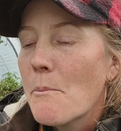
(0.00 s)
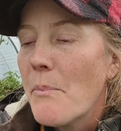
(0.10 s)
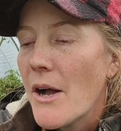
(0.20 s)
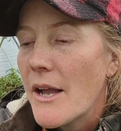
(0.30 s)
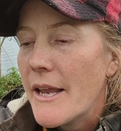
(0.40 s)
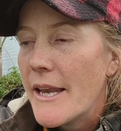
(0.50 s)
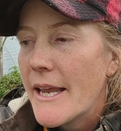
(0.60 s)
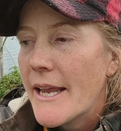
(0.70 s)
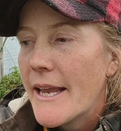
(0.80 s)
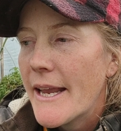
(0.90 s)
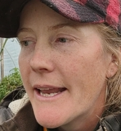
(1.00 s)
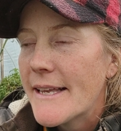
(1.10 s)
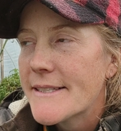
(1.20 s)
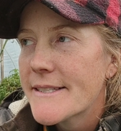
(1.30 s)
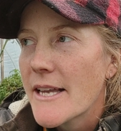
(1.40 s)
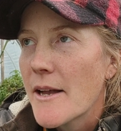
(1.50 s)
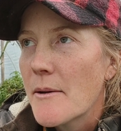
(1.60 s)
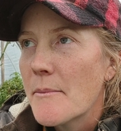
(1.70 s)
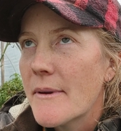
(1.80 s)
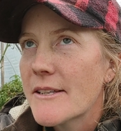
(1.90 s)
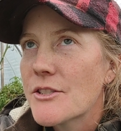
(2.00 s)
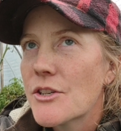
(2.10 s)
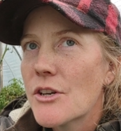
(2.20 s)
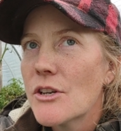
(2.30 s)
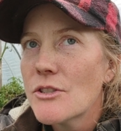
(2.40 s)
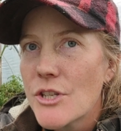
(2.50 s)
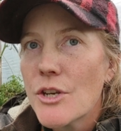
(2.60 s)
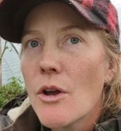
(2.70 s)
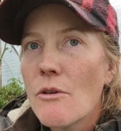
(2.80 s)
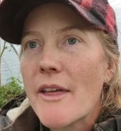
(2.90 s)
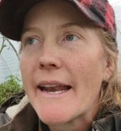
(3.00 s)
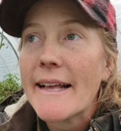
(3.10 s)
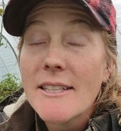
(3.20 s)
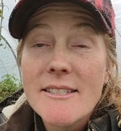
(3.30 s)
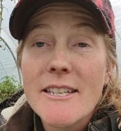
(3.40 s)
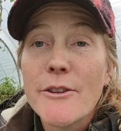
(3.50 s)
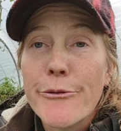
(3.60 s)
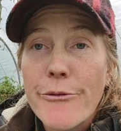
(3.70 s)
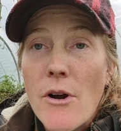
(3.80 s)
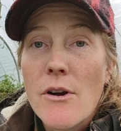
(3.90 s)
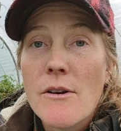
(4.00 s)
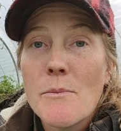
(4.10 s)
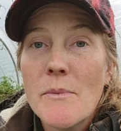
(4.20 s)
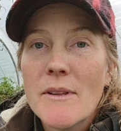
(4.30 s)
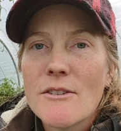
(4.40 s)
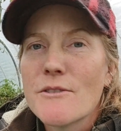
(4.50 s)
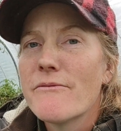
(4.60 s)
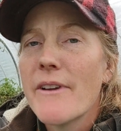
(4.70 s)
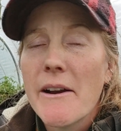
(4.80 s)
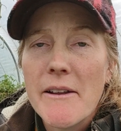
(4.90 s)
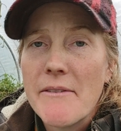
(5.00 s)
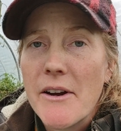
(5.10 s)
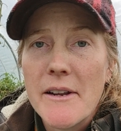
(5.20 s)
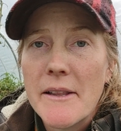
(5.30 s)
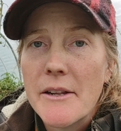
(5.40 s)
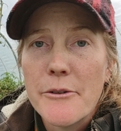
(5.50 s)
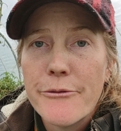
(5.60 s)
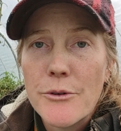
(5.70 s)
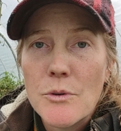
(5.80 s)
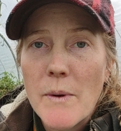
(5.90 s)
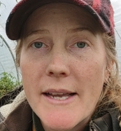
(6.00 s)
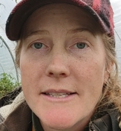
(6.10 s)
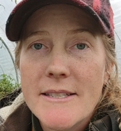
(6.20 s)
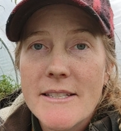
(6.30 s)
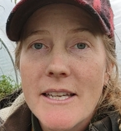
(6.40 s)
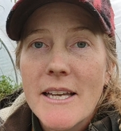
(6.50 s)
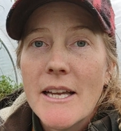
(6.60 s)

But it's good to know that at least at the farm, there's very, very little food waste.